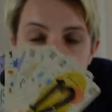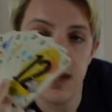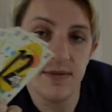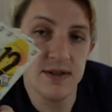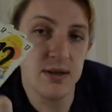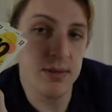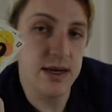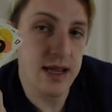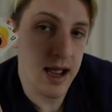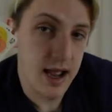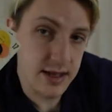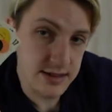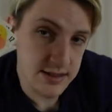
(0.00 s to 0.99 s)
If somebody
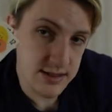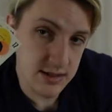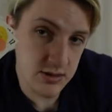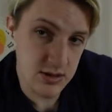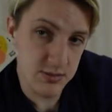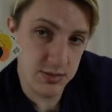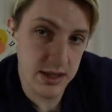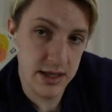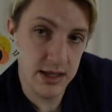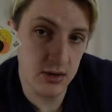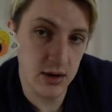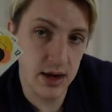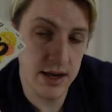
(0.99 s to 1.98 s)
asks you to play
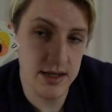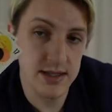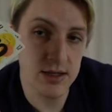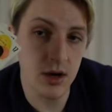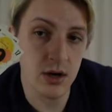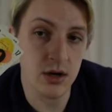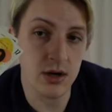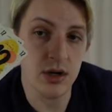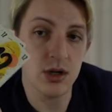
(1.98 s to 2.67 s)
your highest card,